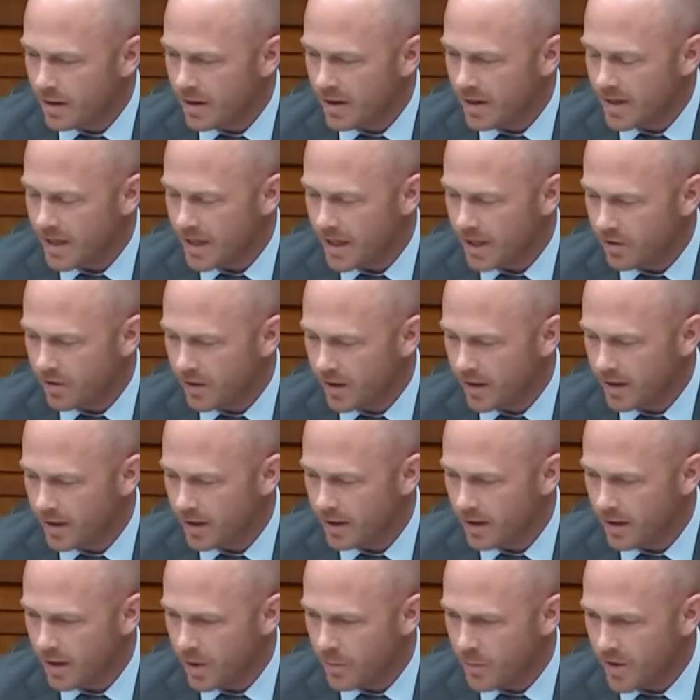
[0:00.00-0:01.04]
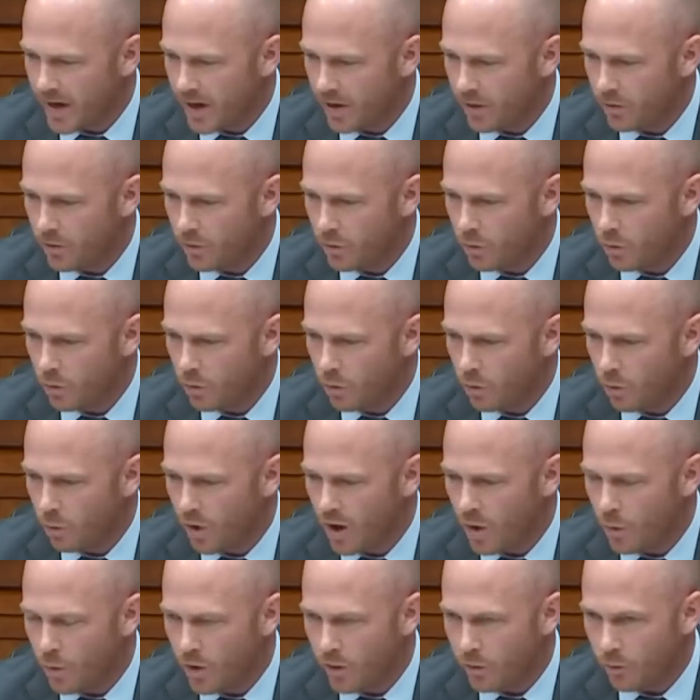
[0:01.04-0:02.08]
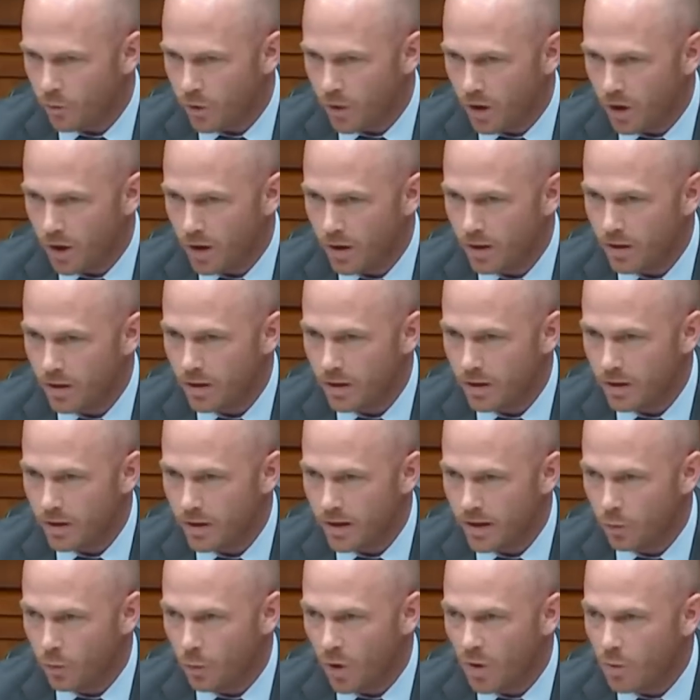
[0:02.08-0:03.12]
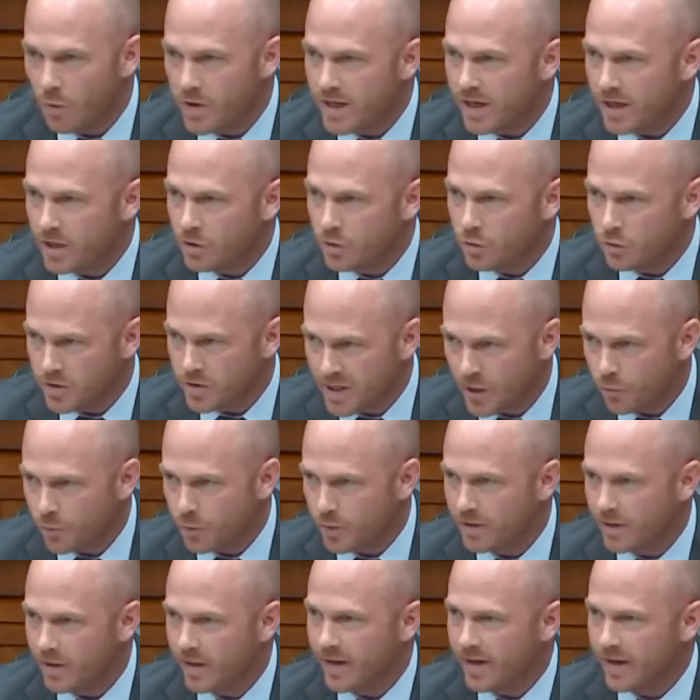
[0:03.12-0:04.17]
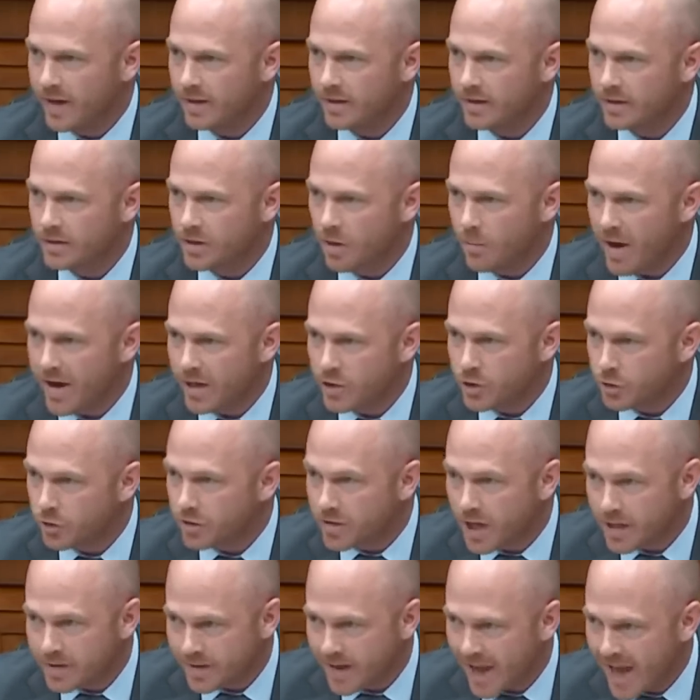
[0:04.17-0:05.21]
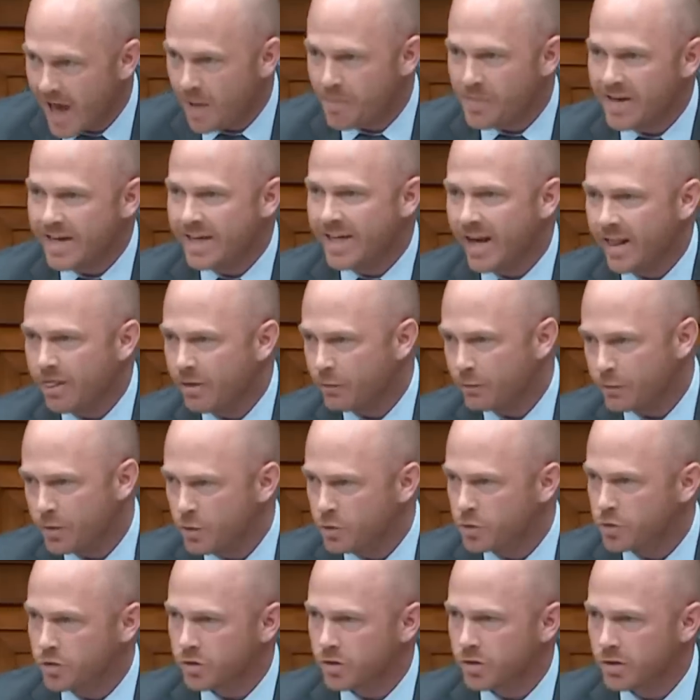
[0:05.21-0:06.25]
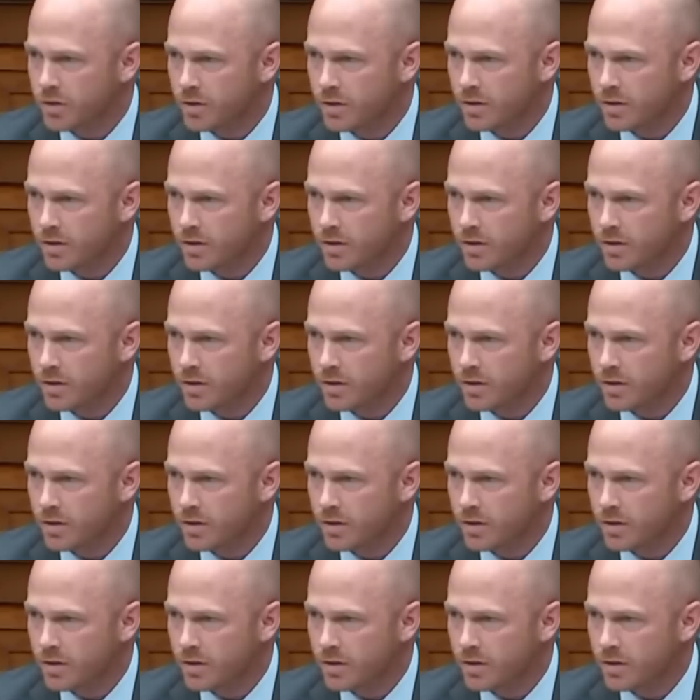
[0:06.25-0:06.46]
a hearing about what went wrong and what we can do differently to make sure it doesn't happen again in the future.